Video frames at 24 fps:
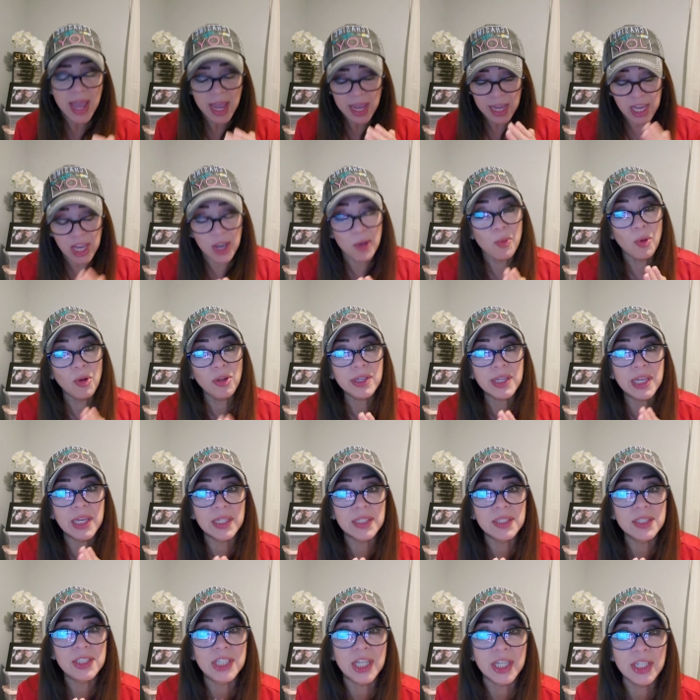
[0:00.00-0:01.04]
He will
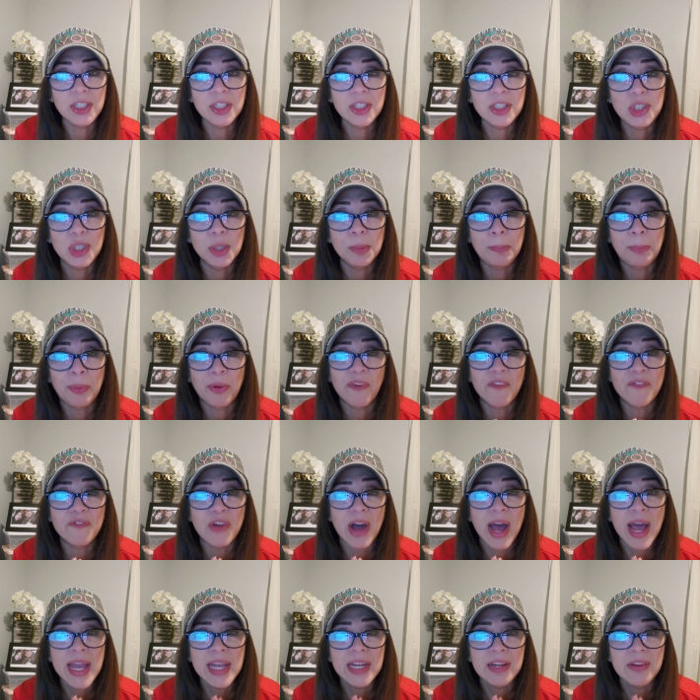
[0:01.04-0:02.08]
continue to
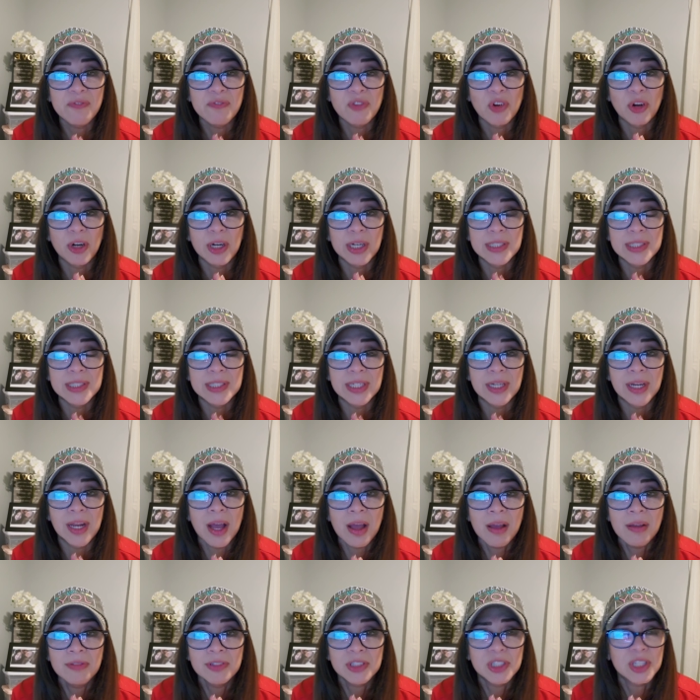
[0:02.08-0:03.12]
provide for us
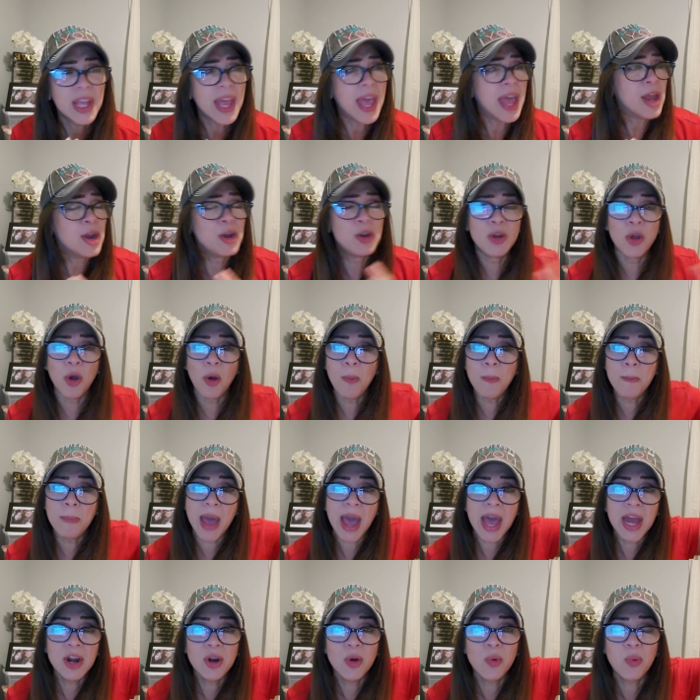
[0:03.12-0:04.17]
loves, no
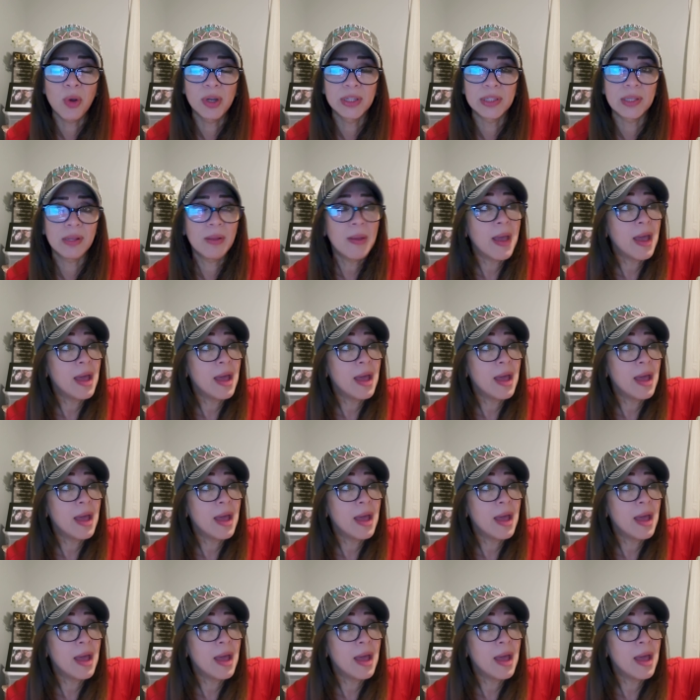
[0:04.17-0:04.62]
matter what,